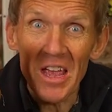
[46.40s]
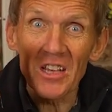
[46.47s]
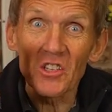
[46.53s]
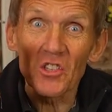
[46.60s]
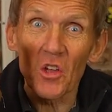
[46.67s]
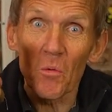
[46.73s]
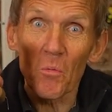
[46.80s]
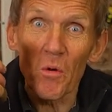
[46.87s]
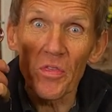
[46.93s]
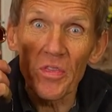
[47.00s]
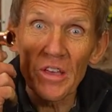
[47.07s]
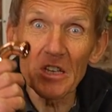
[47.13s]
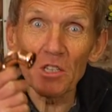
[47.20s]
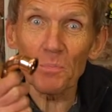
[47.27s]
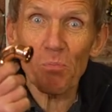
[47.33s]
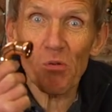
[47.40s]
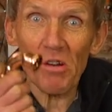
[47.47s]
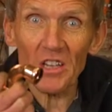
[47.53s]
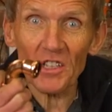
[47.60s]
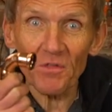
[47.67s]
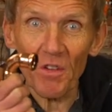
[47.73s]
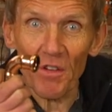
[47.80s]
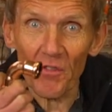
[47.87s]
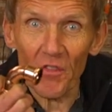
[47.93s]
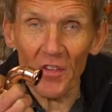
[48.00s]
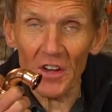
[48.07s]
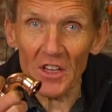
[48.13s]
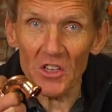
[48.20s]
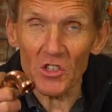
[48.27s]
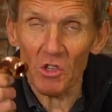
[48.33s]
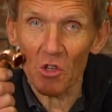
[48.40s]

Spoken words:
is that with these press fit fittings,